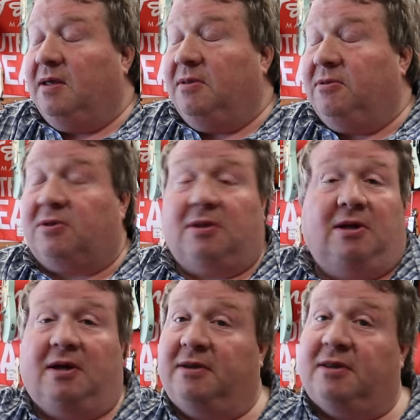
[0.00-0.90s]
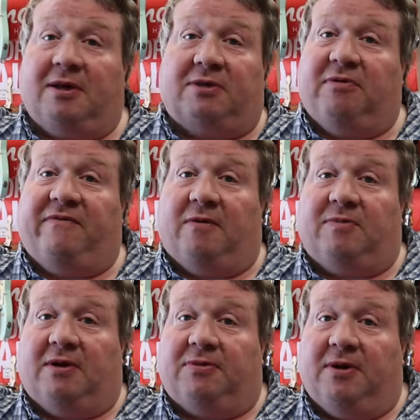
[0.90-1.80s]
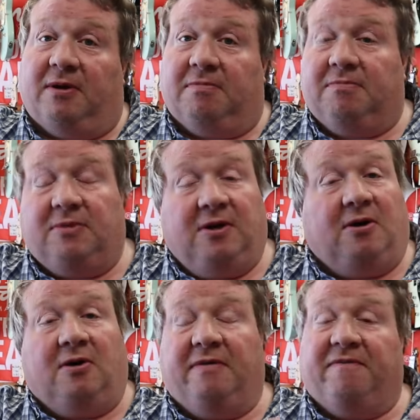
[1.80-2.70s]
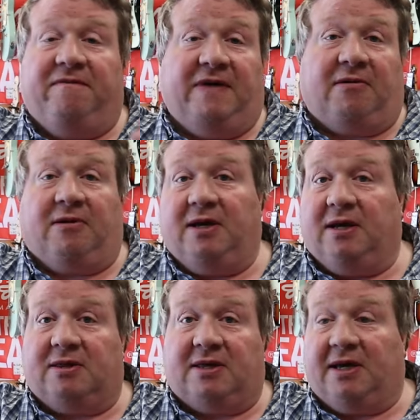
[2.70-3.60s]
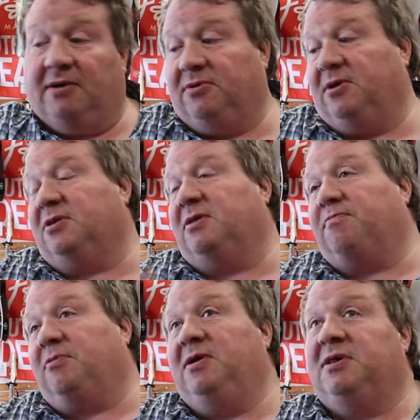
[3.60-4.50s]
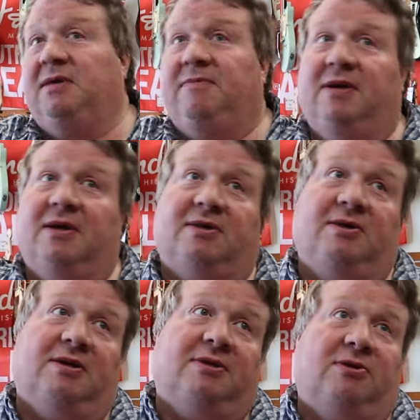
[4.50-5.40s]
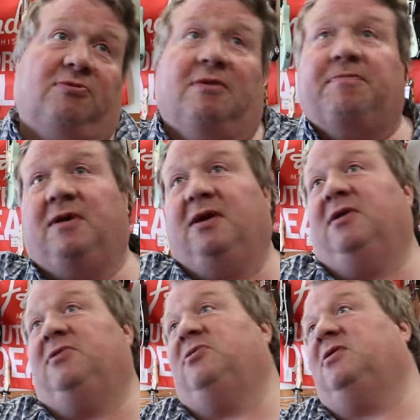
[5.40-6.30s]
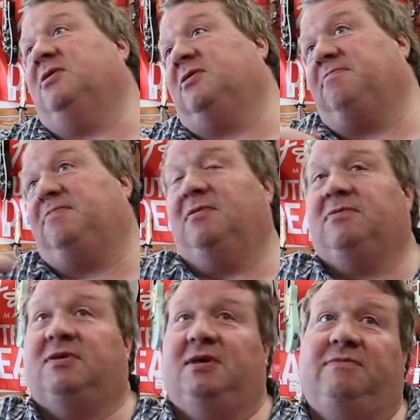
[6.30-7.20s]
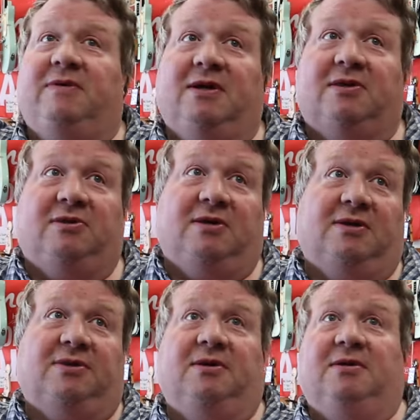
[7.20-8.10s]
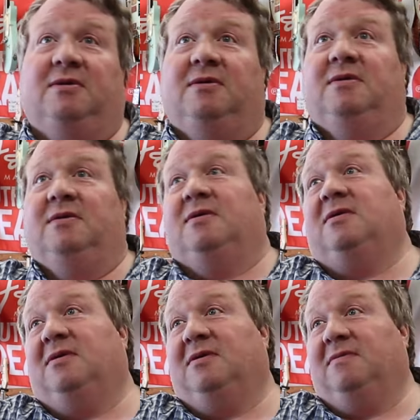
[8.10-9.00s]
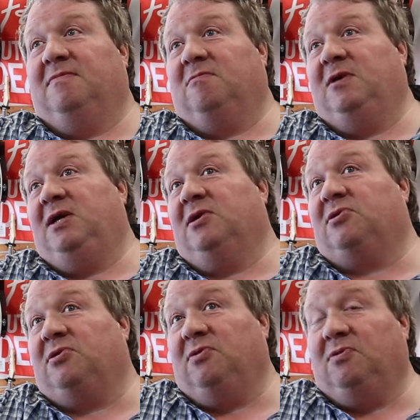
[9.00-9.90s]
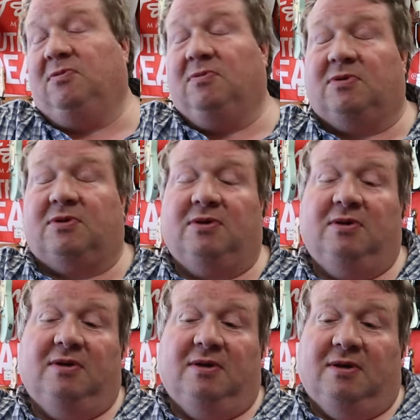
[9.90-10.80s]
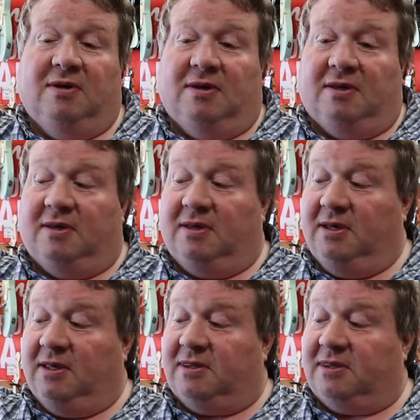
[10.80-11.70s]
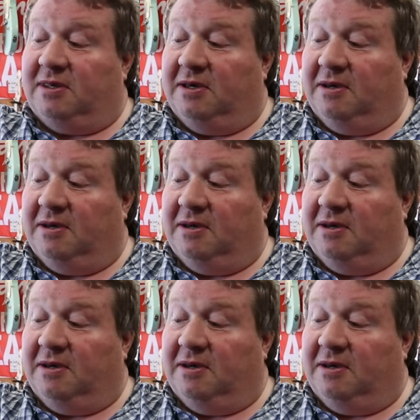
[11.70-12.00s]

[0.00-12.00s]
there's a lot of Deluxe Reverbs out there. They all have varying sounds. You got the pre-CBS, you got the drip edge, you got the post-CBS, you got the reissues. It's